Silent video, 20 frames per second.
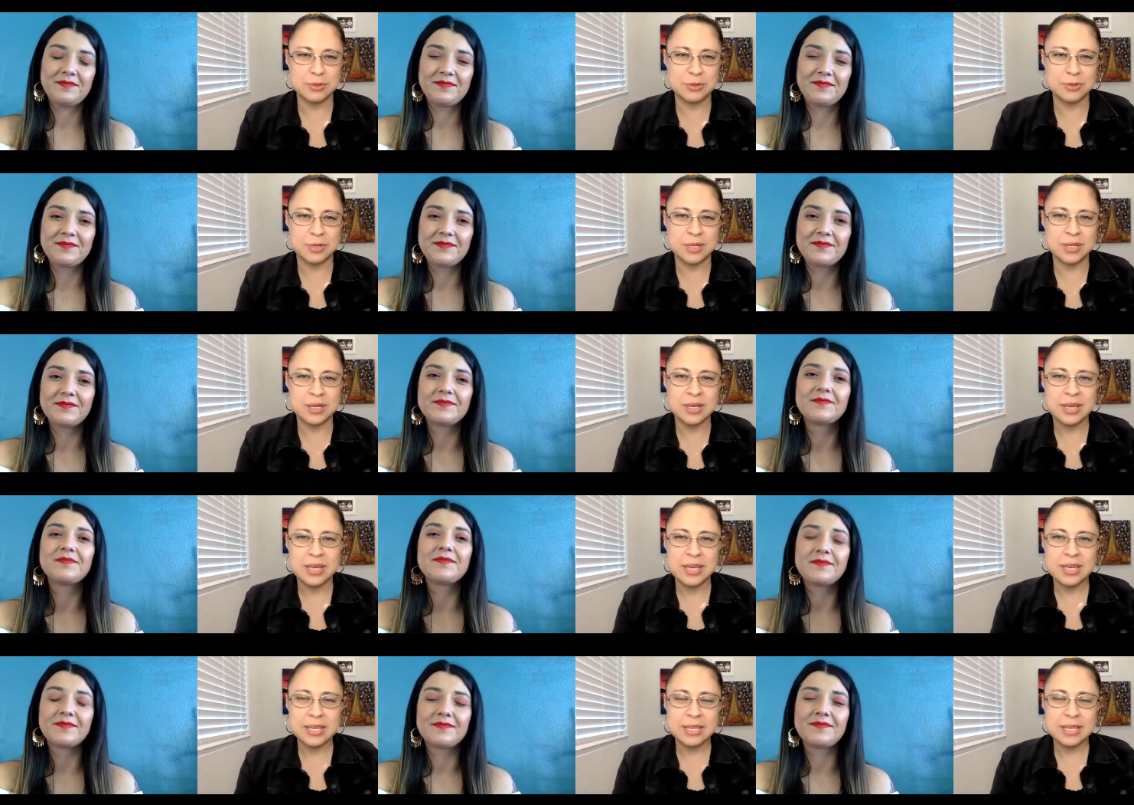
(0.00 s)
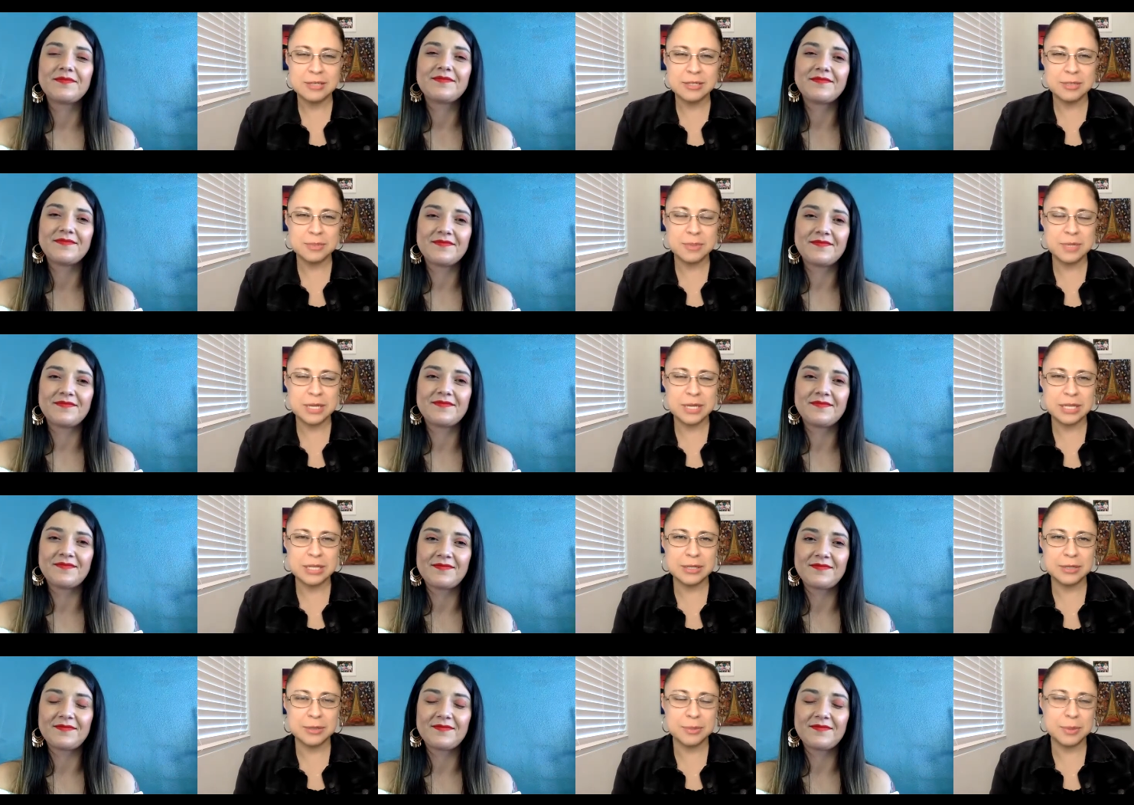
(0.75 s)
Speaker 1: And can you speak a
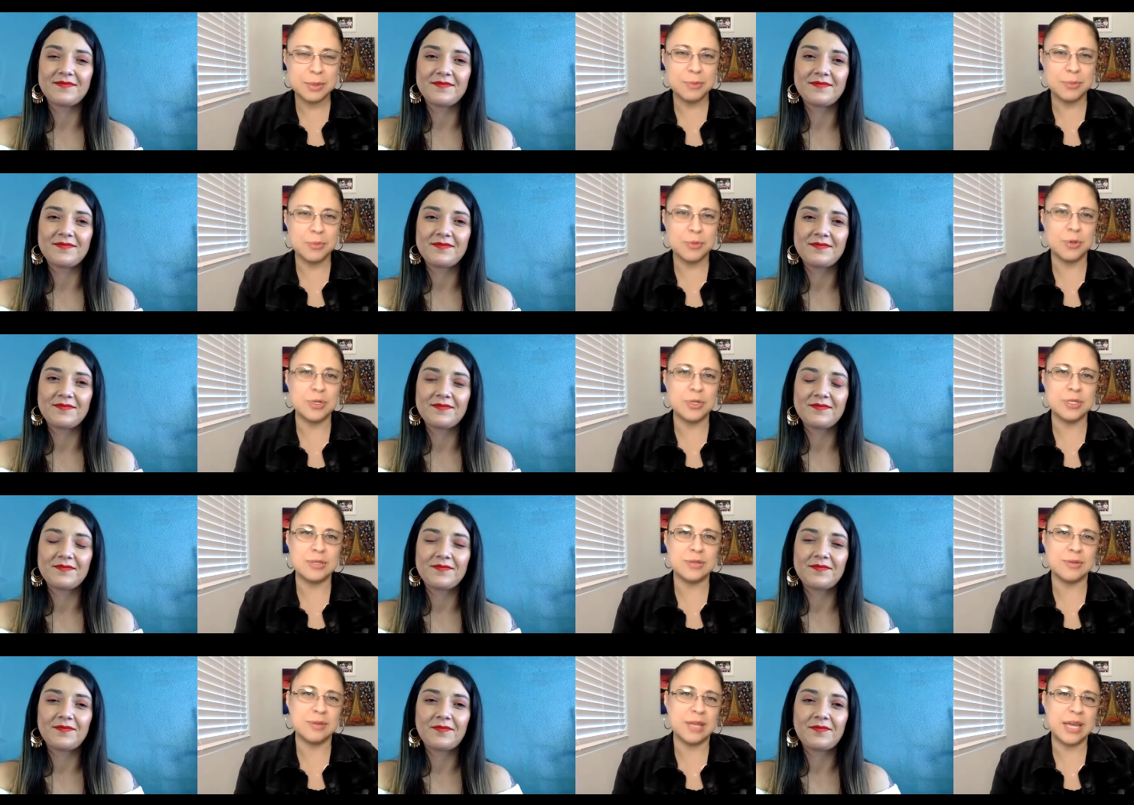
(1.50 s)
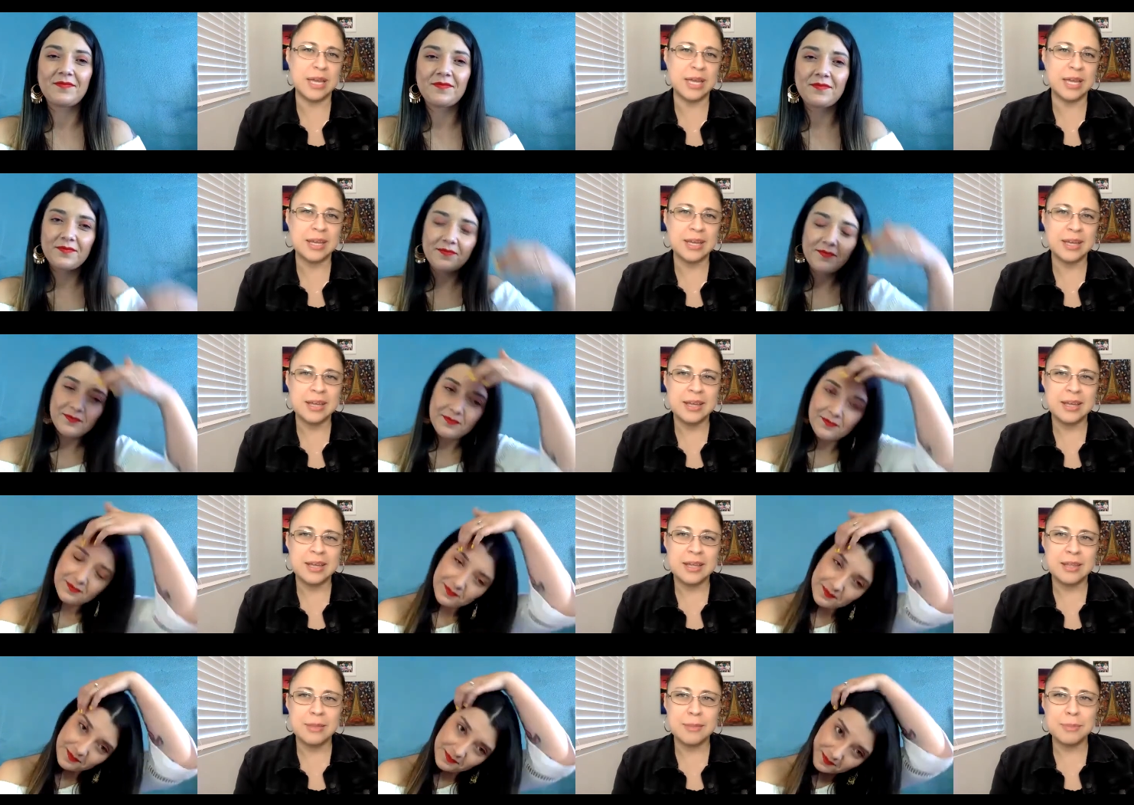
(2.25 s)
little bit more to like
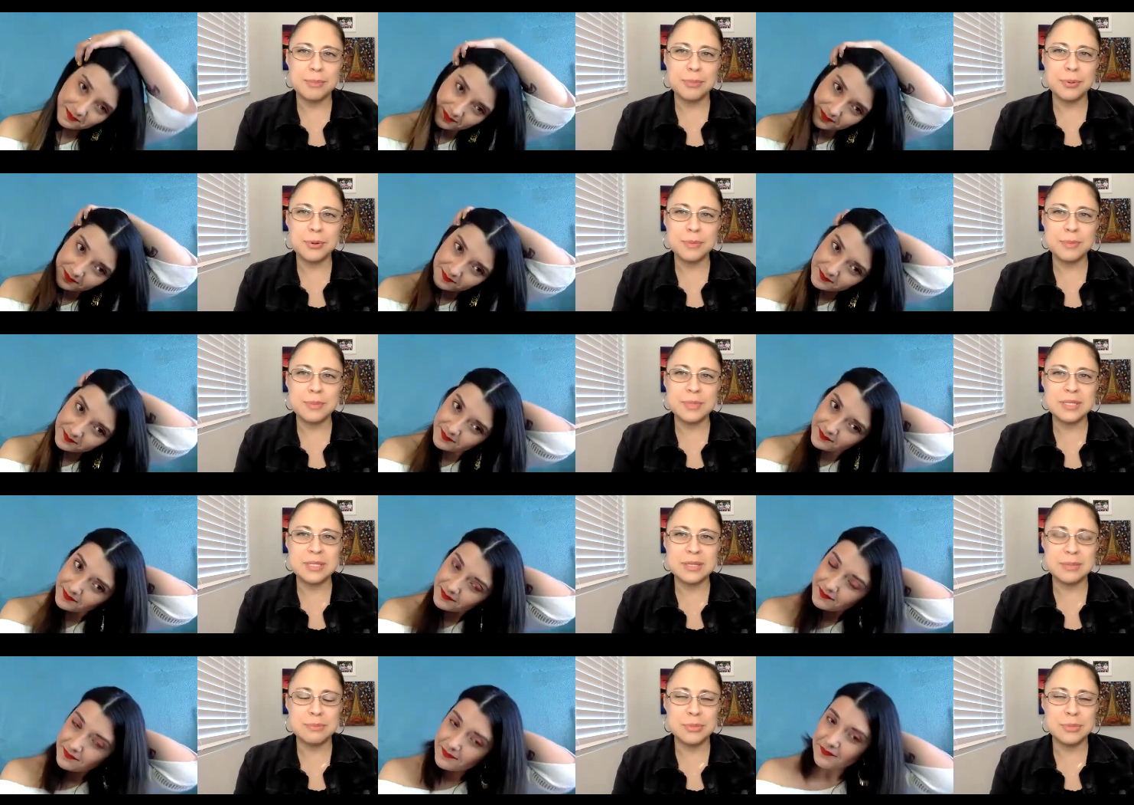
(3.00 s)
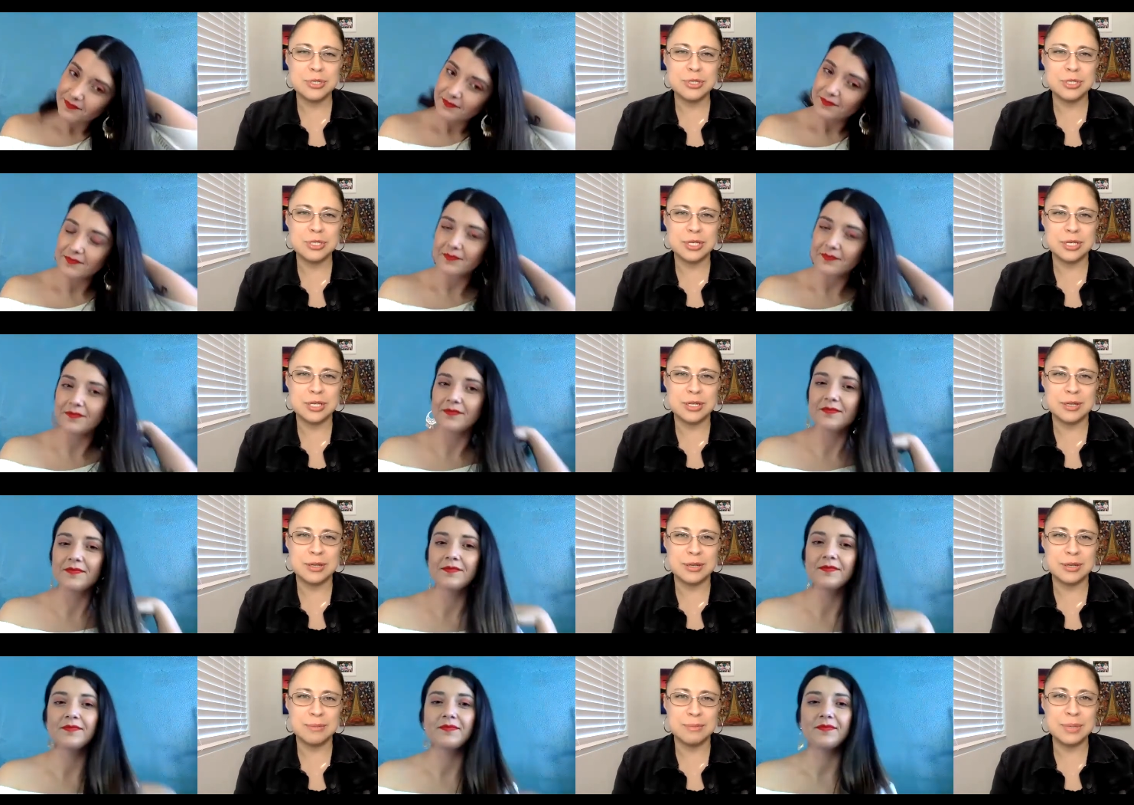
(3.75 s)
the purpose and
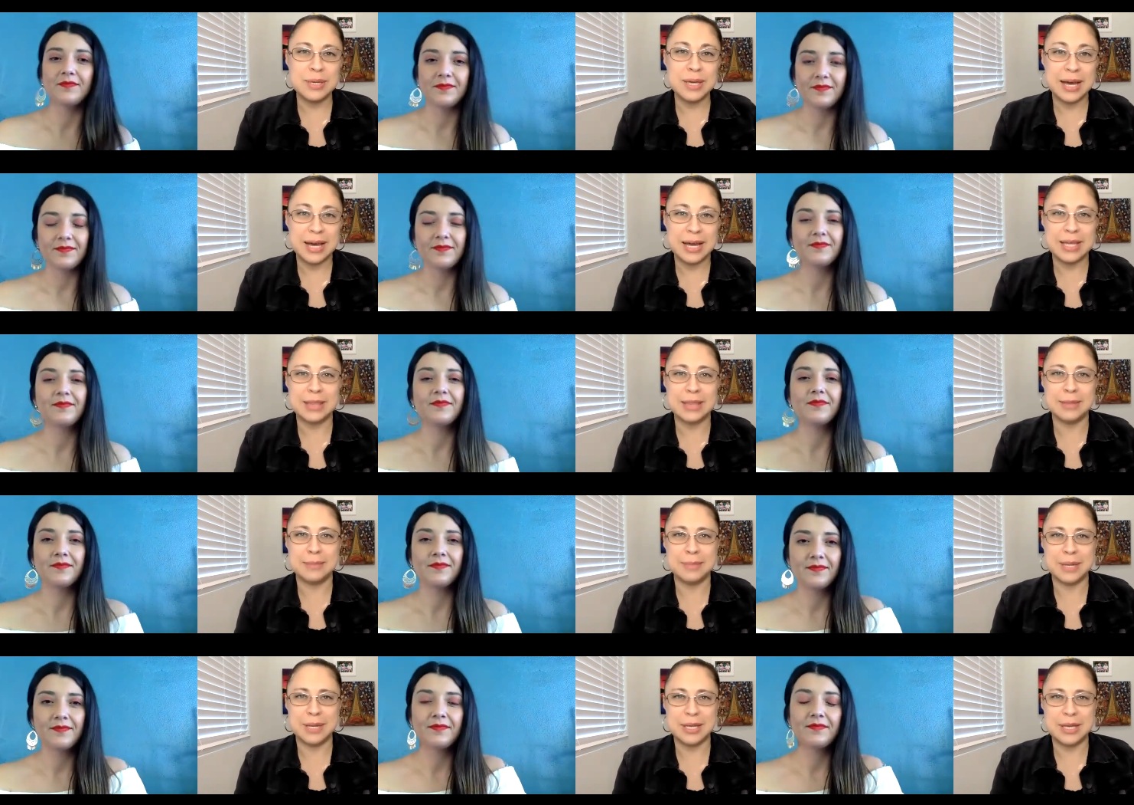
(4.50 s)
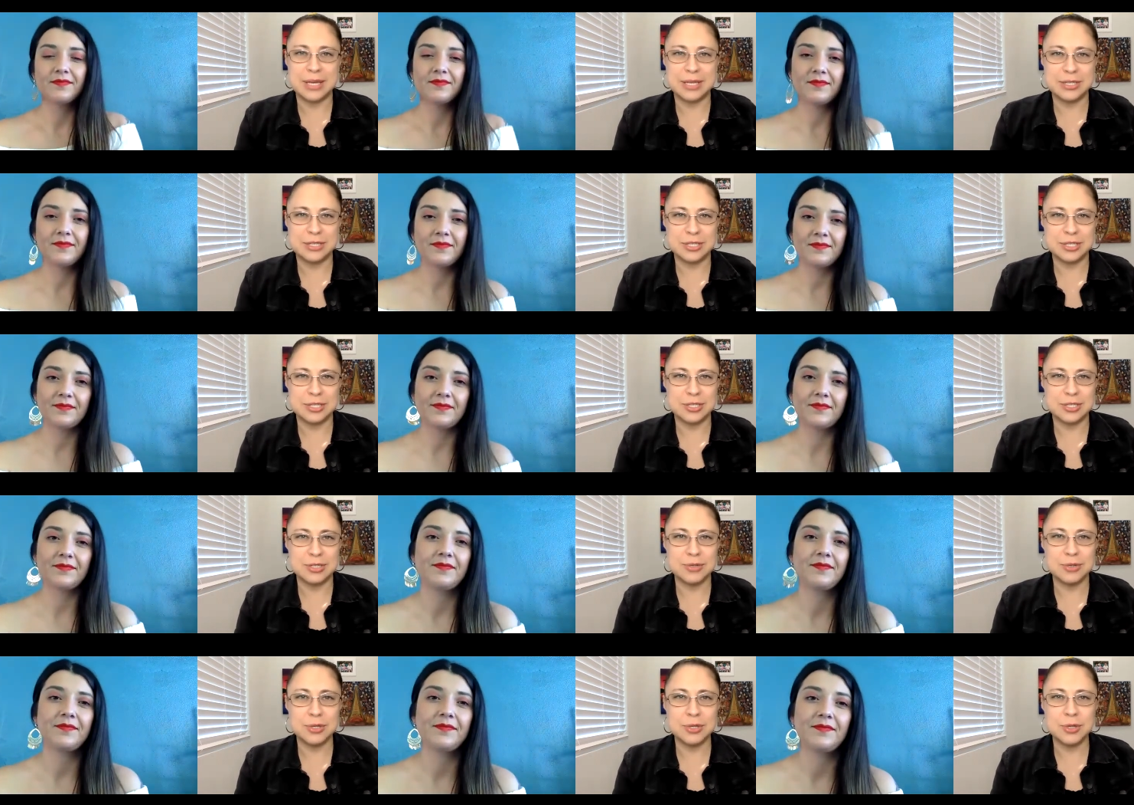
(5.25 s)
mission behind the mariachi. So,
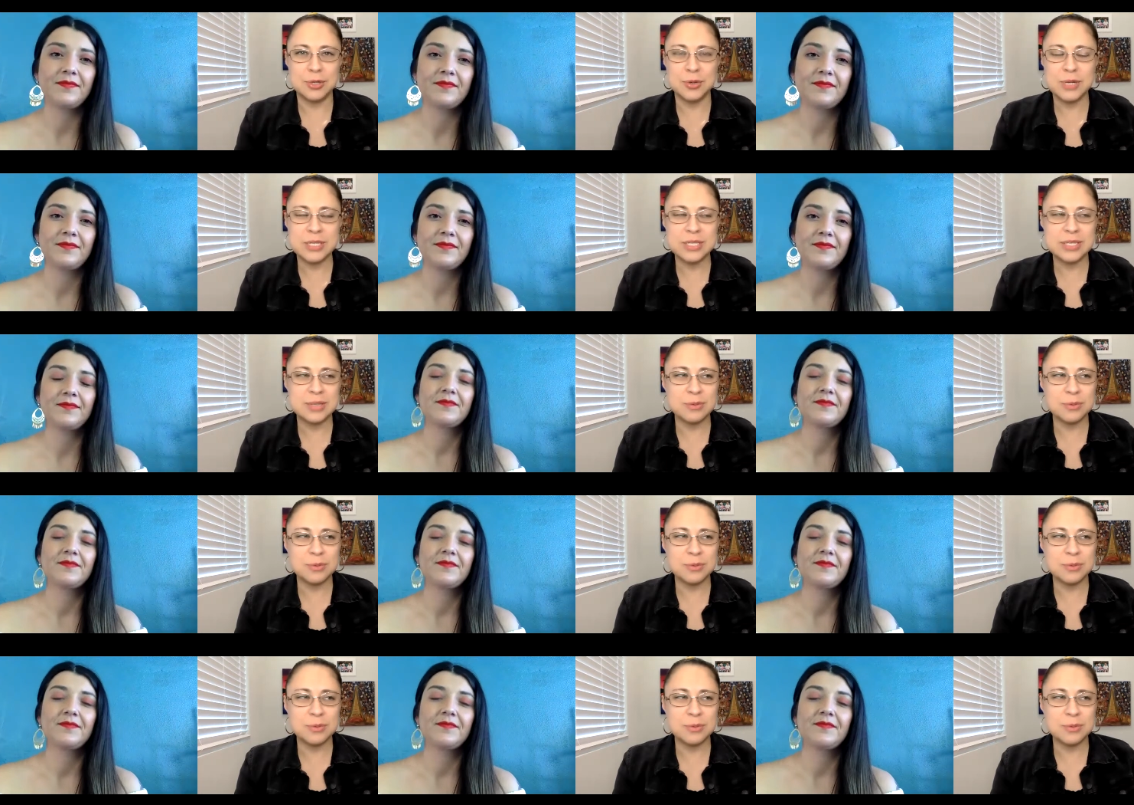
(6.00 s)
you know, it's